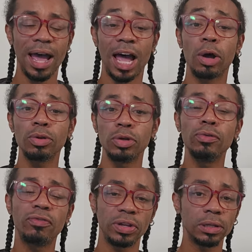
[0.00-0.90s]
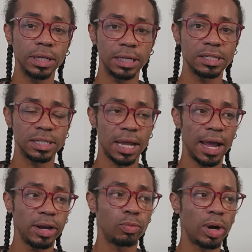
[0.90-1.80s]
how you feel
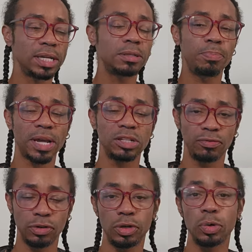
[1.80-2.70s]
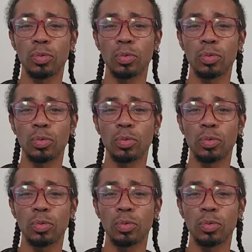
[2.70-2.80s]
inside, what is best for you,